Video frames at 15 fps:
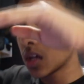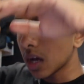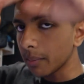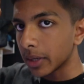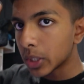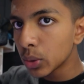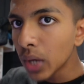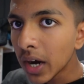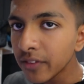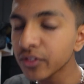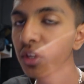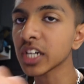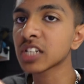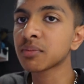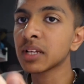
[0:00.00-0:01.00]
I mean, do I have
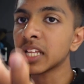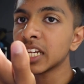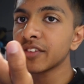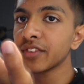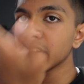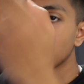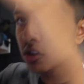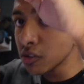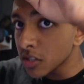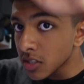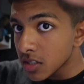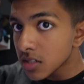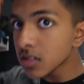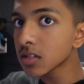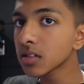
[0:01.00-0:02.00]
to explain anything
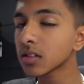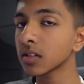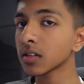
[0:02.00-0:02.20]
else?